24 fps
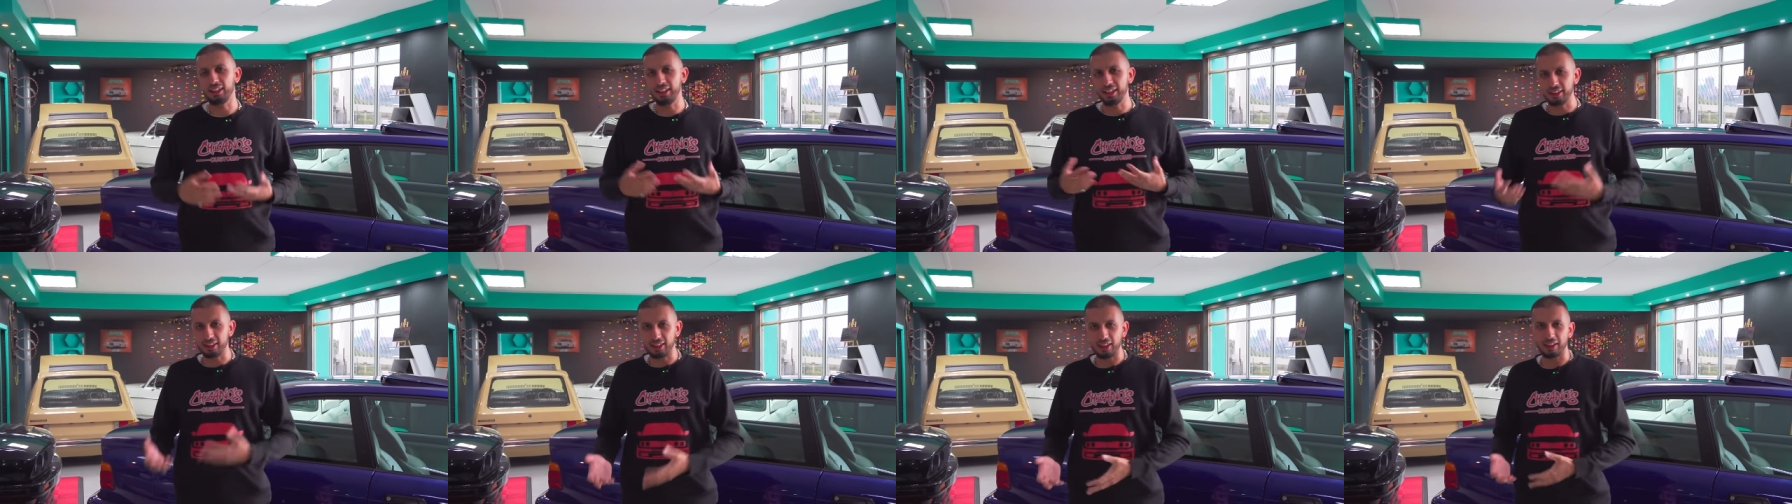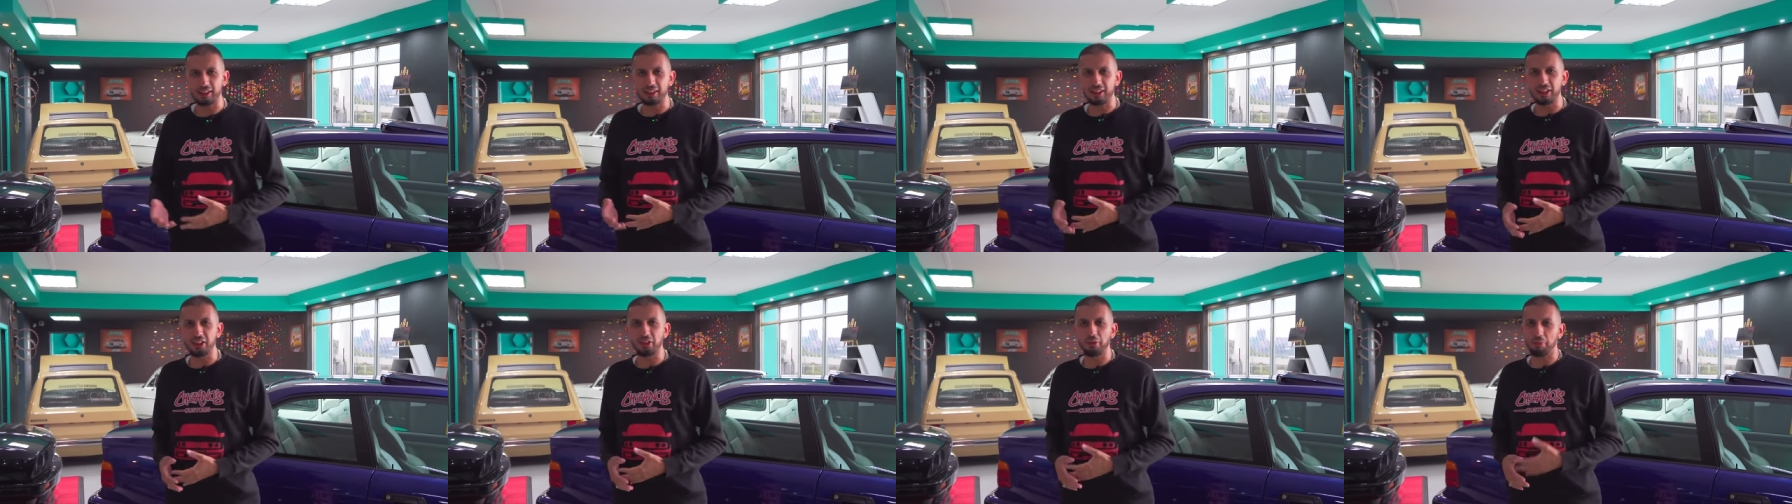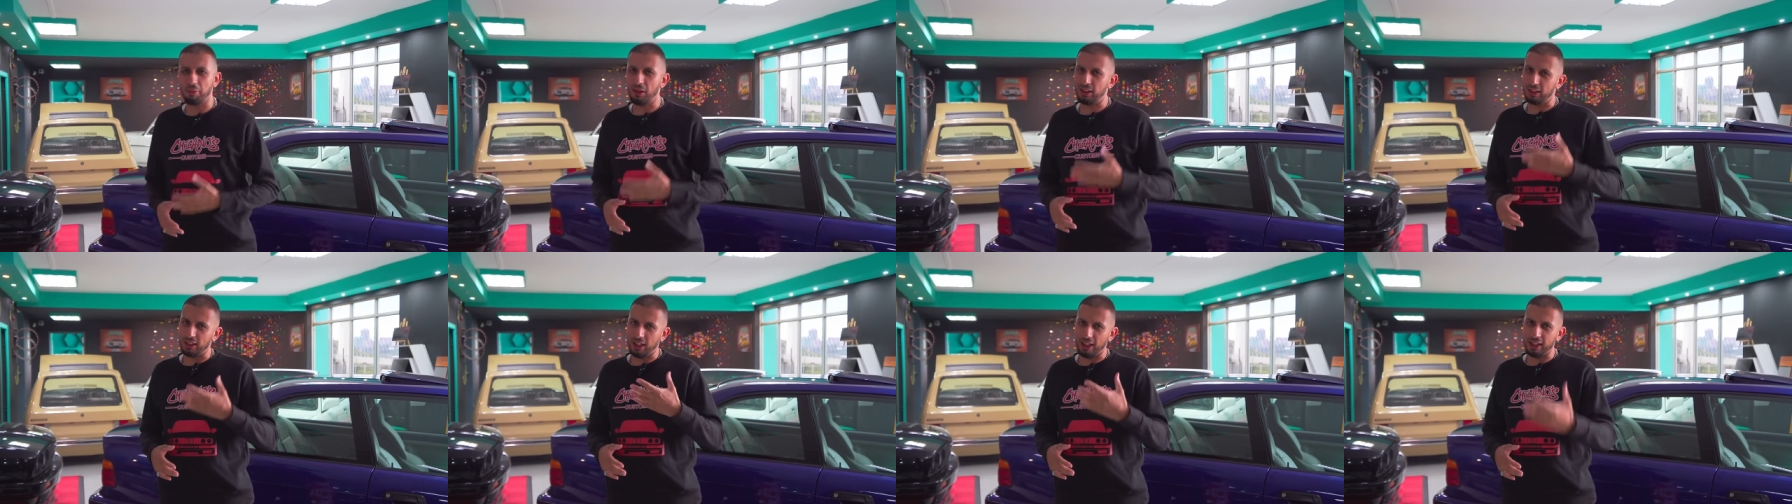
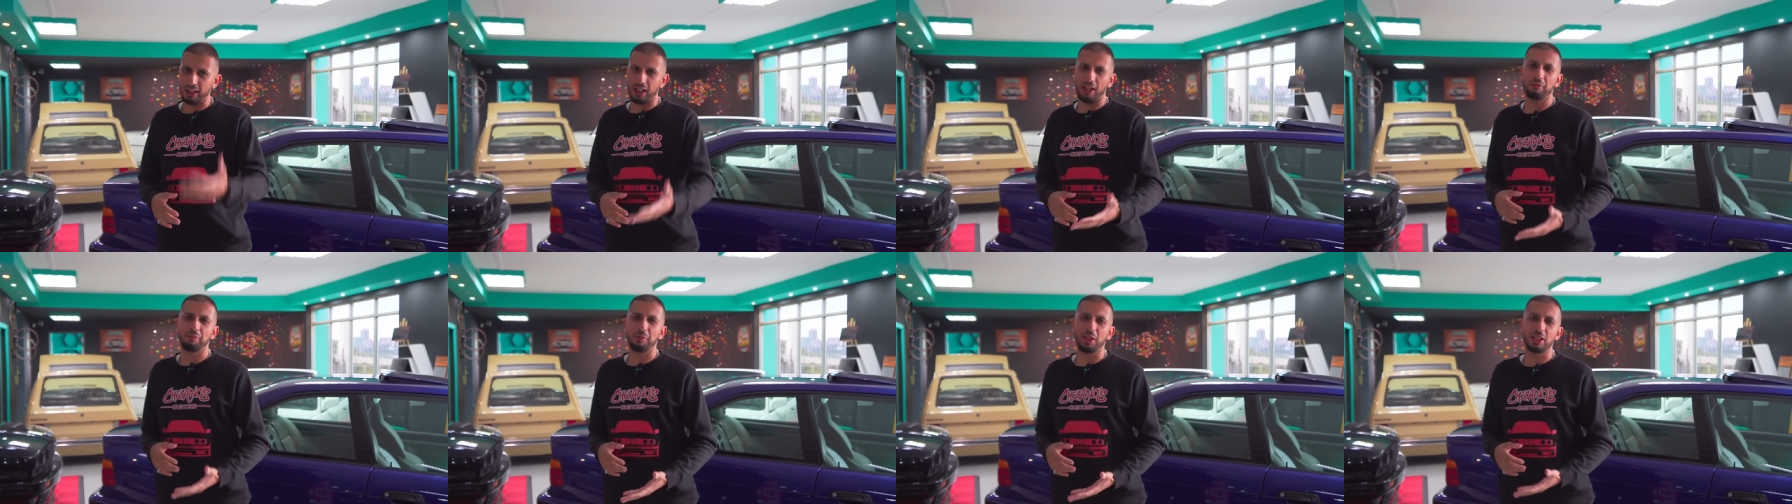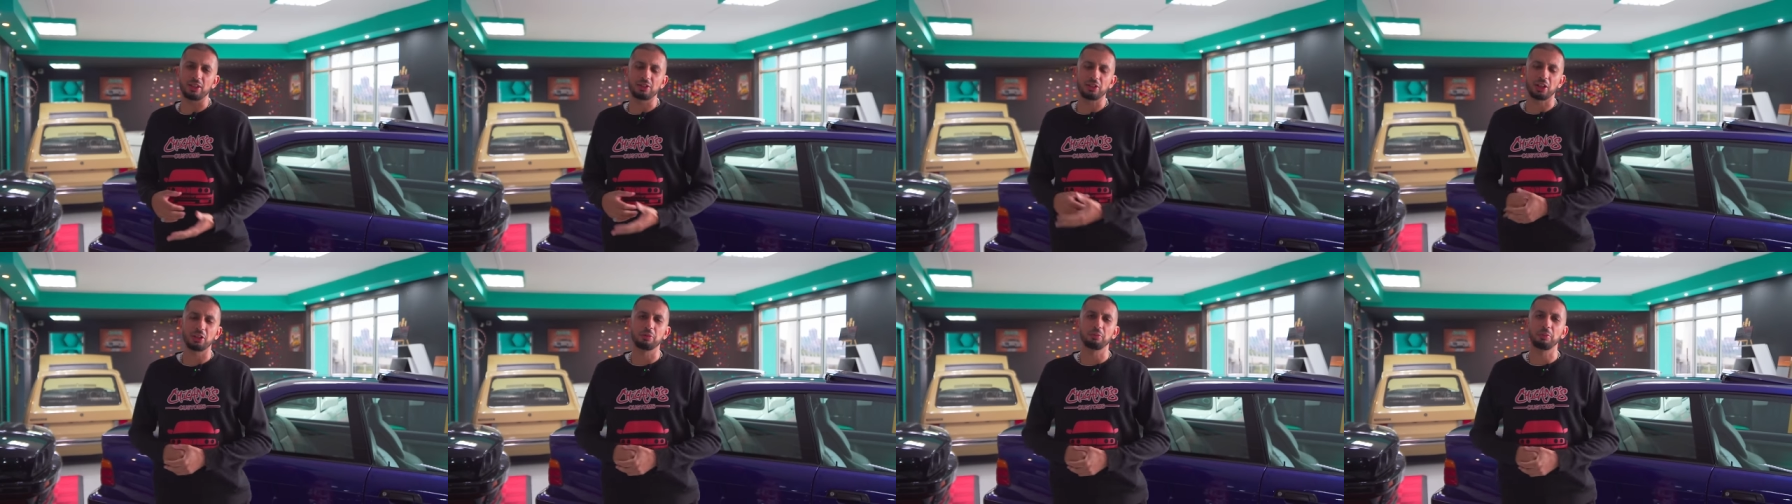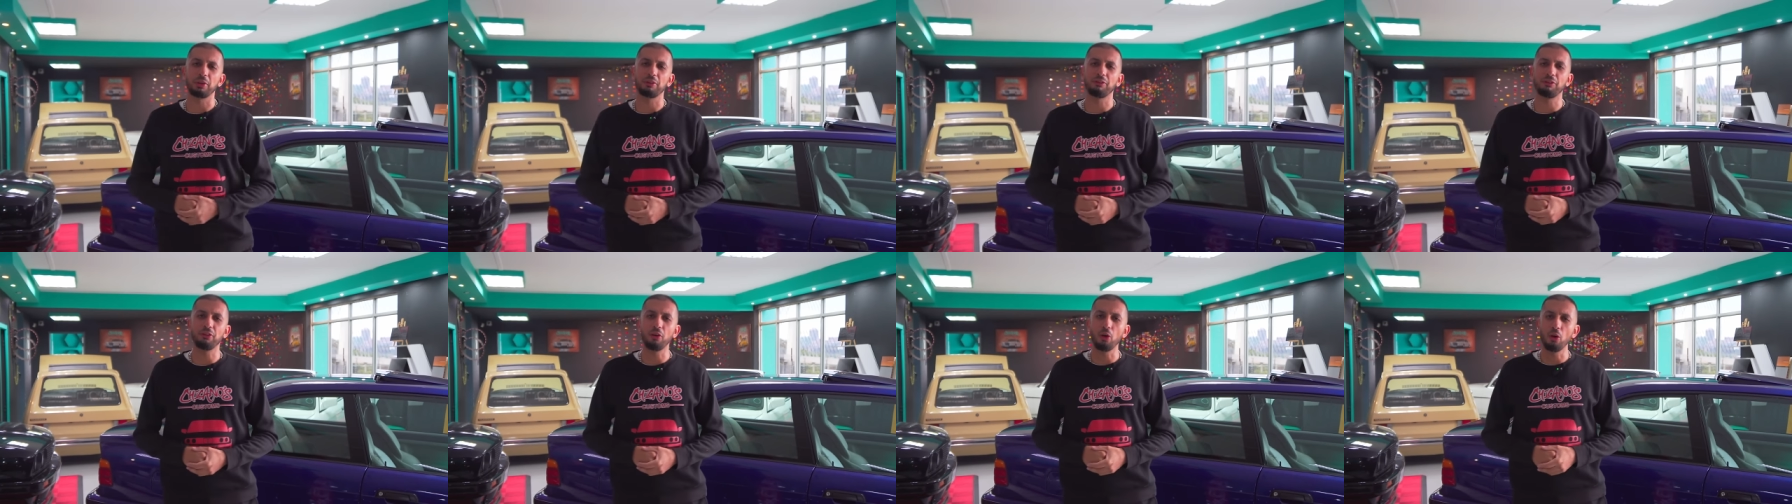E30s, but like I've mentioned
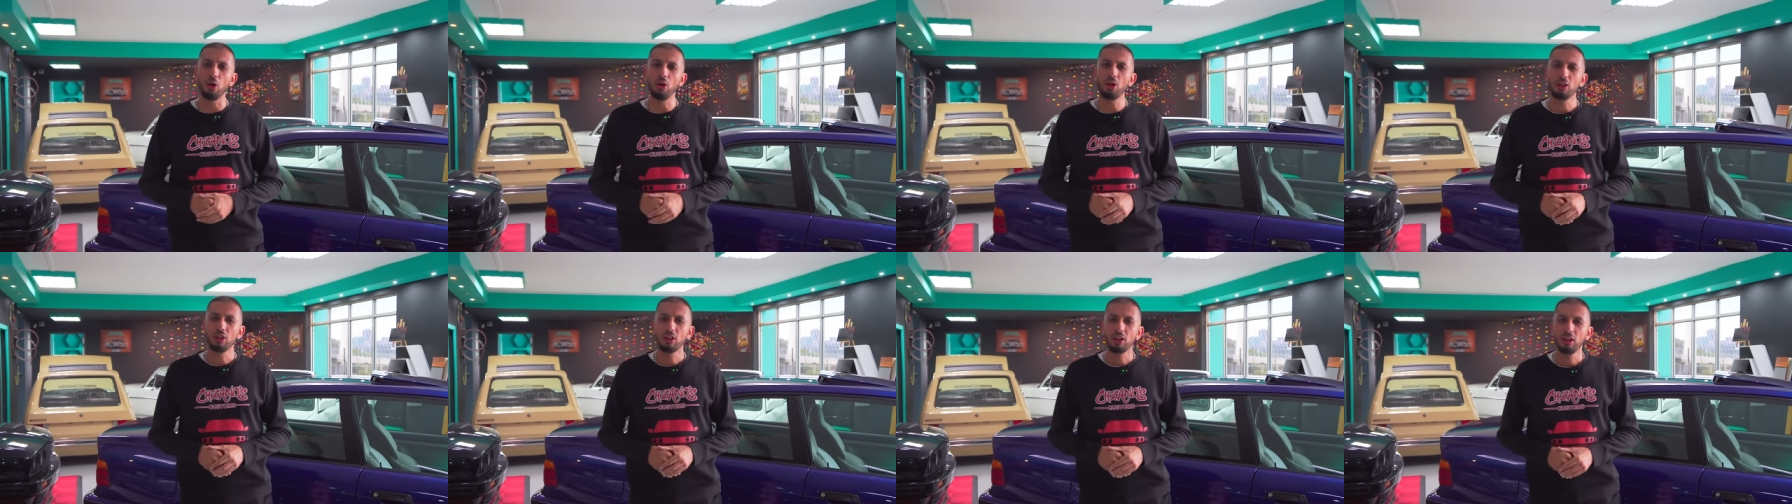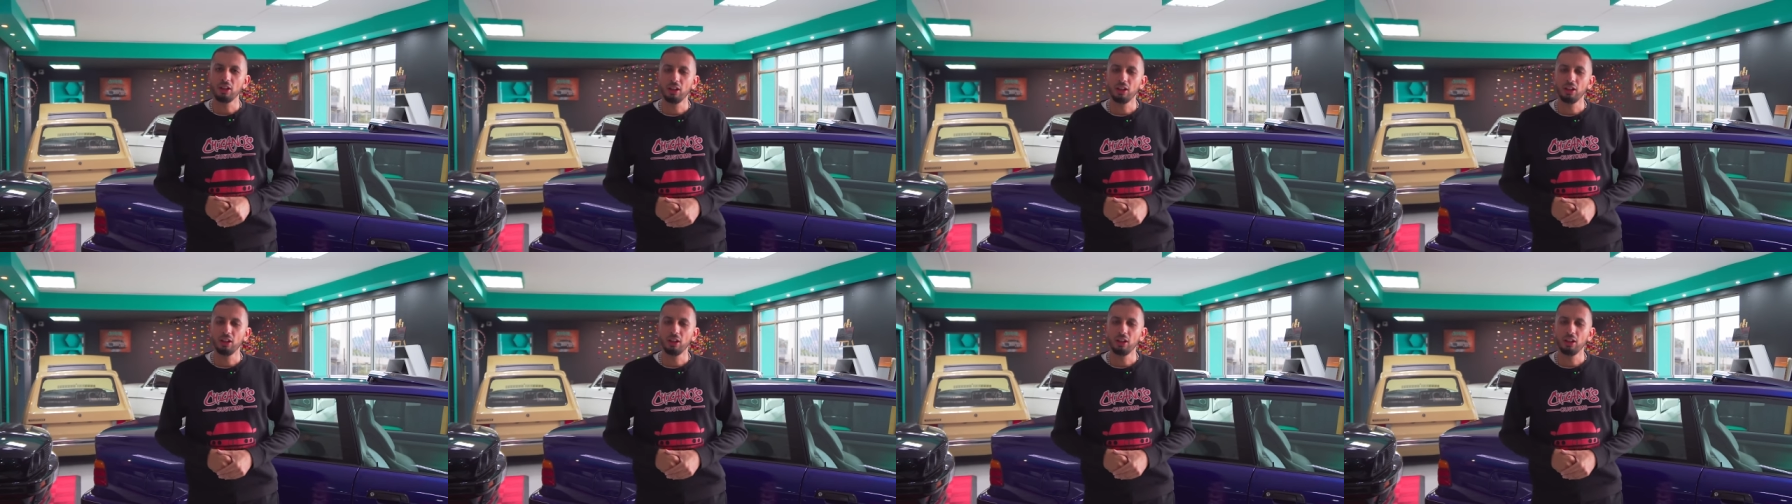before,